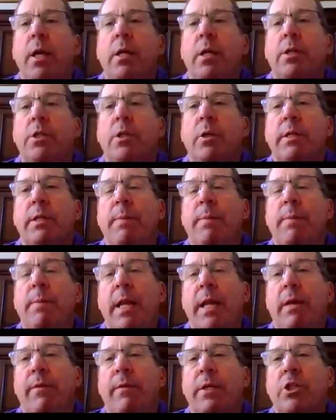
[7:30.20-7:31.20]
So as many
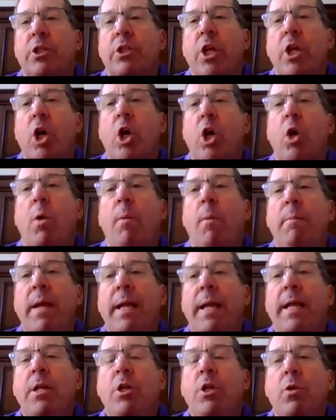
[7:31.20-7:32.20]
of us know,
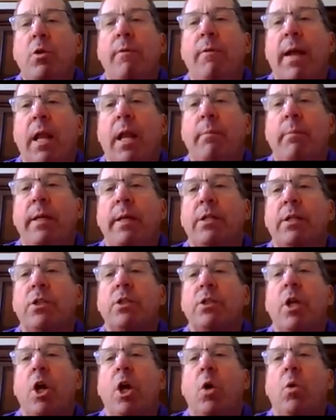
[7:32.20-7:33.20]
many new developments
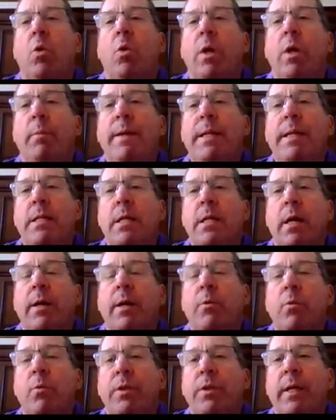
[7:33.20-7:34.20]
will be done
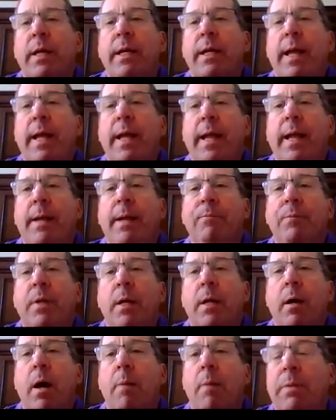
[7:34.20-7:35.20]
within a
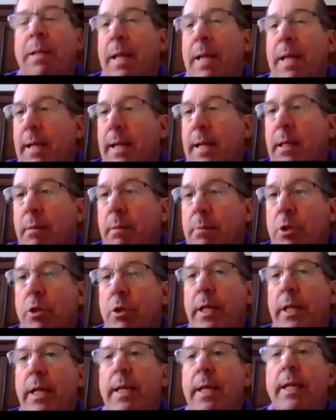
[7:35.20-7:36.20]
planned
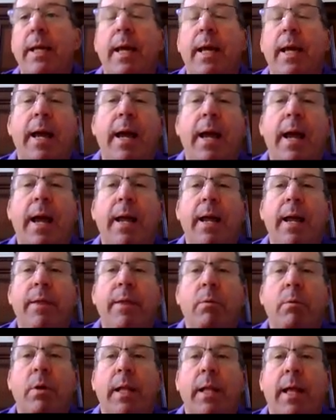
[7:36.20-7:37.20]
community, and they
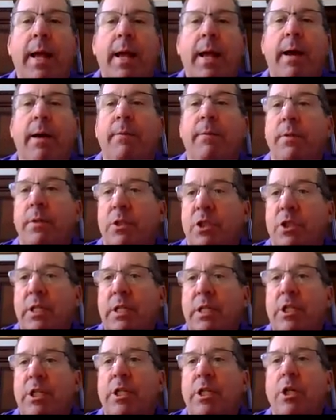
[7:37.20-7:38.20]
will have
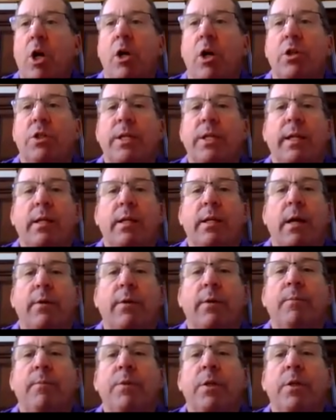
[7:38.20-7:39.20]
CCNRs that
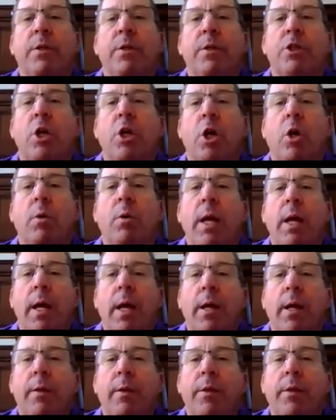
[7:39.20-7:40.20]
cover. So
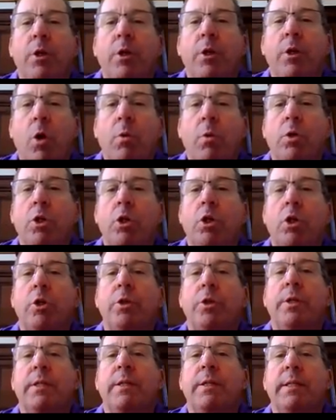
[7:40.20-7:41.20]
the court
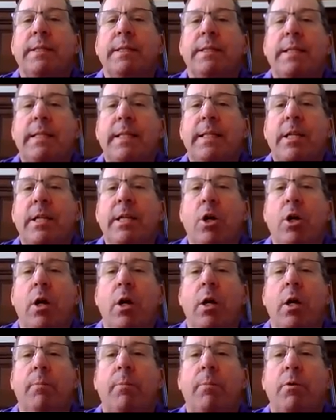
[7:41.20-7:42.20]
ruled the
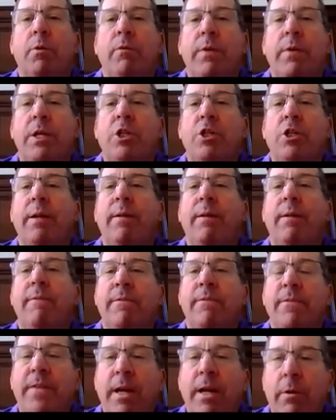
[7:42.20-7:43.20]
CCNR provision
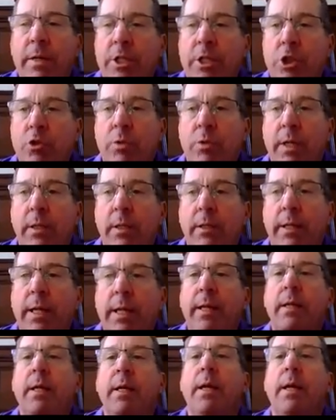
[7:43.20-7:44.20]
very
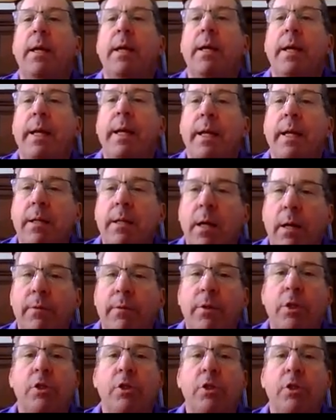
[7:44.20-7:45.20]
strictly. It
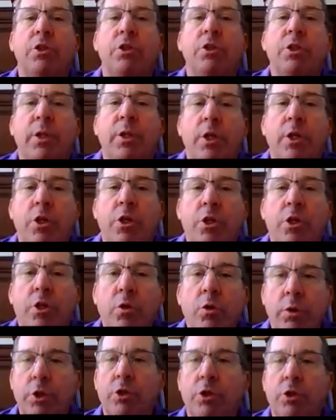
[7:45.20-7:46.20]
covers new
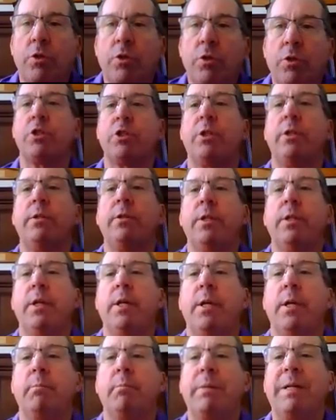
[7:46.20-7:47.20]
construction,
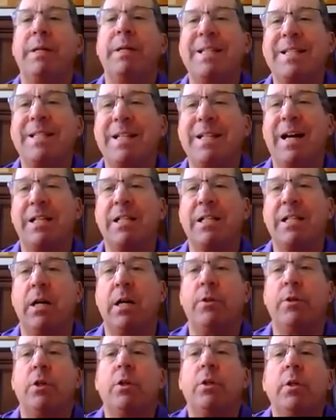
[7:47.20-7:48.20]
but does not
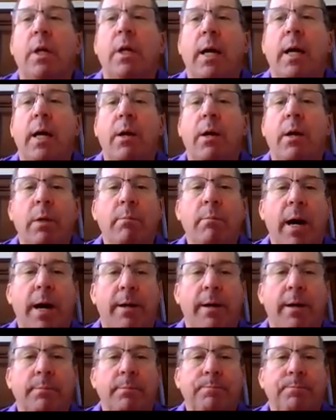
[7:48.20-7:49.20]
cover a
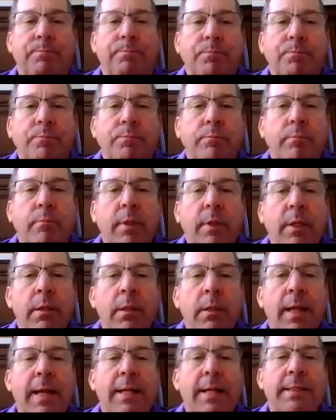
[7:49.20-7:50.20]
remodel. The
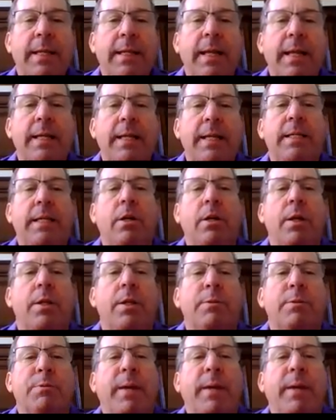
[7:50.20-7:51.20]
last case here on
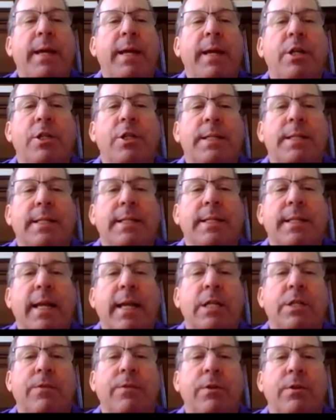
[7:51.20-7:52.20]
this page is the
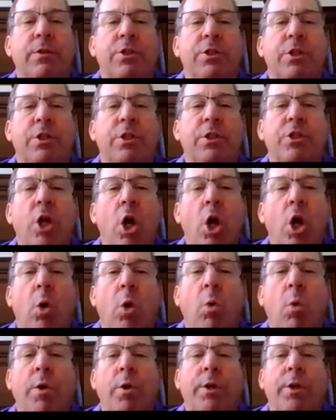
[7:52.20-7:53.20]
Sands versus
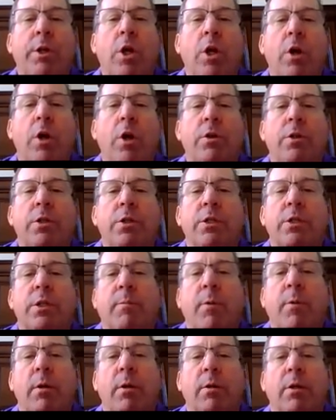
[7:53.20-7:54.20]
Walnut Gardens
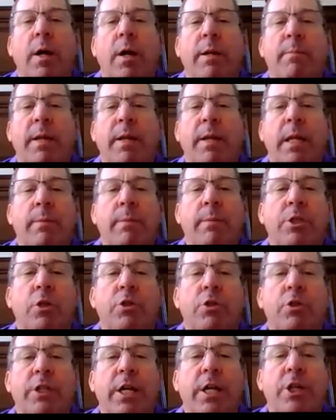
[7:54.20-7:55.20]
Condominium
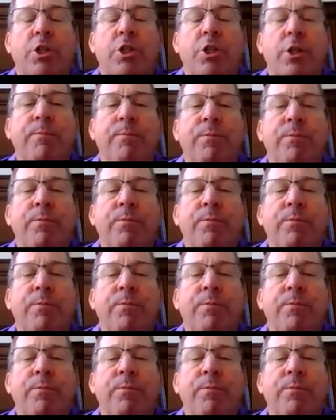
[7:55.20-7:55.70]
Association.